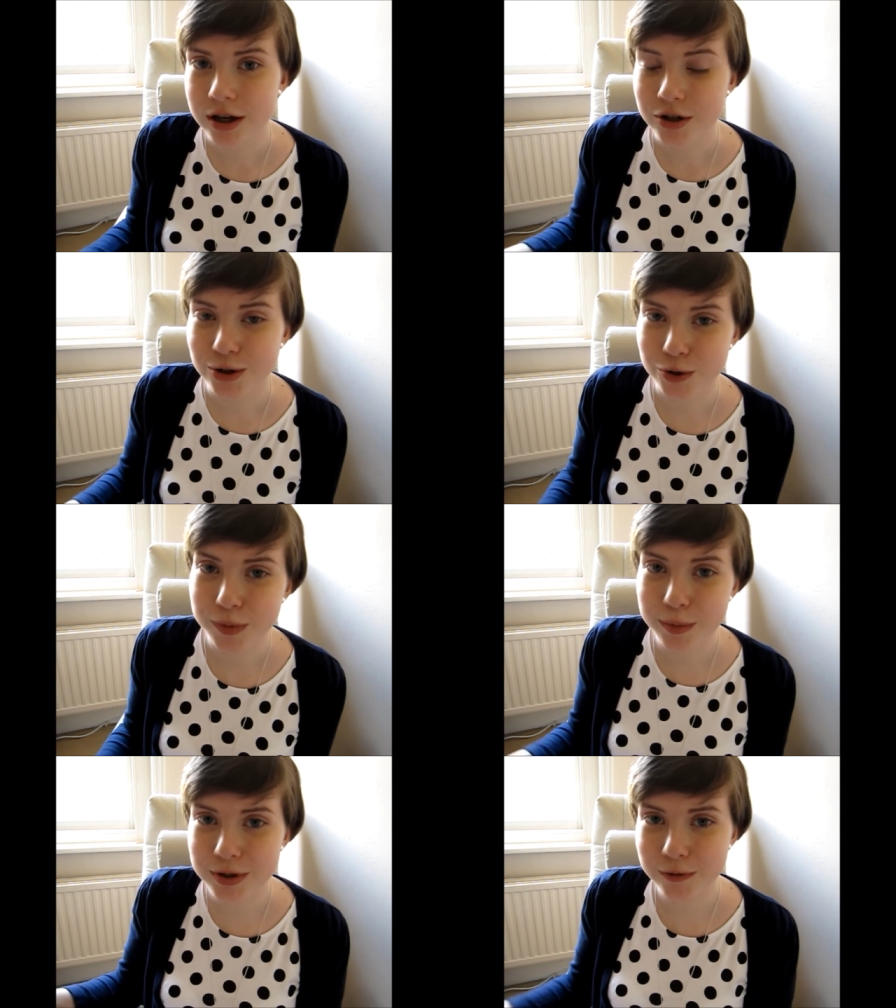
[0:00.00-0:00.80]
So she
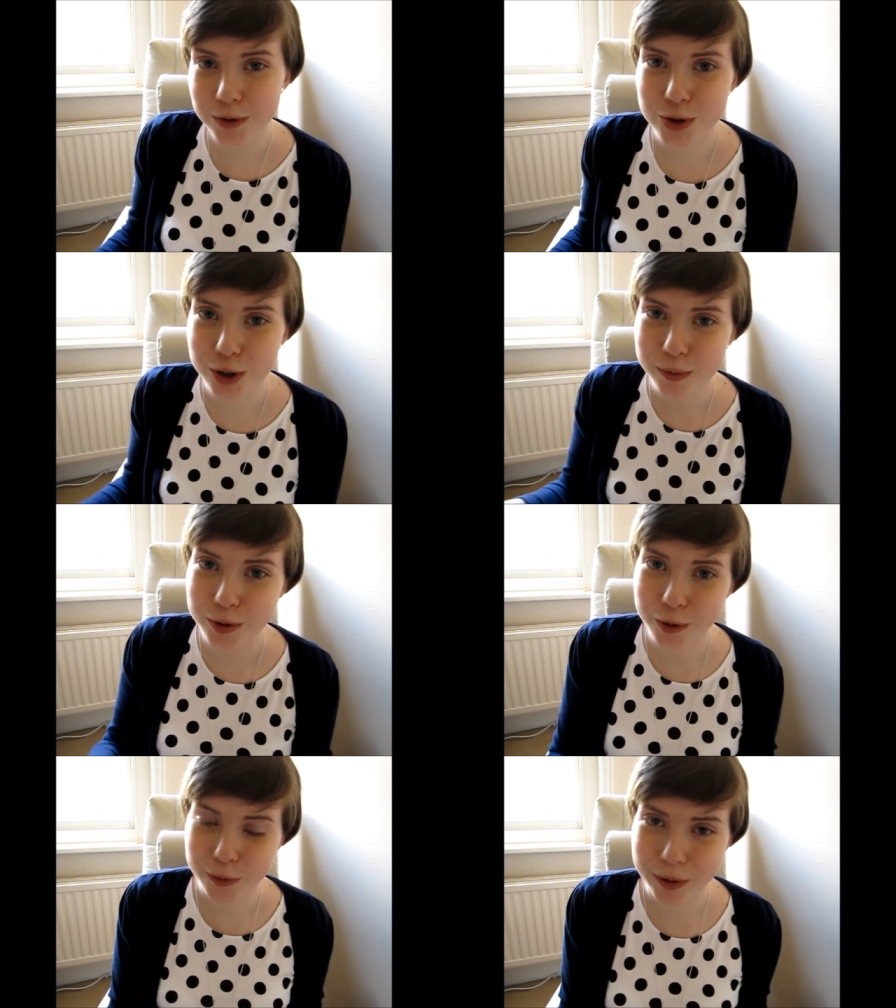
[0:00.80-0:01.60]
remembers the future,
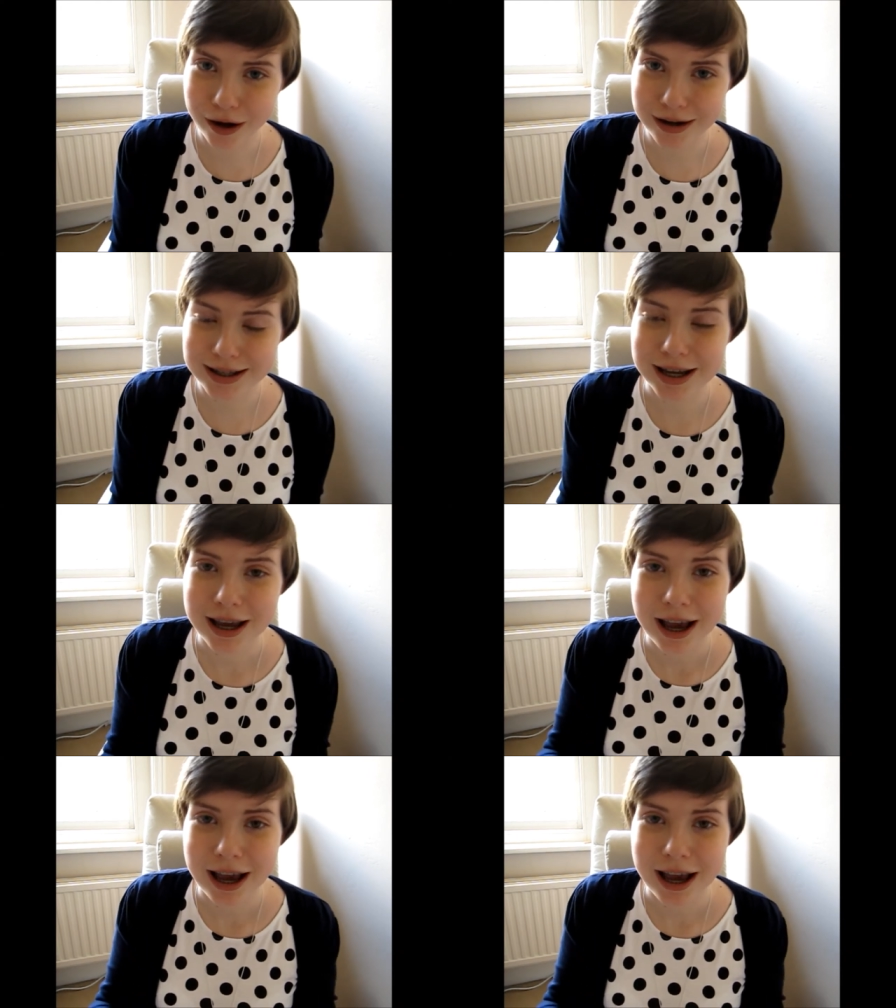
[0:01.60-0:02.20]
but not the past.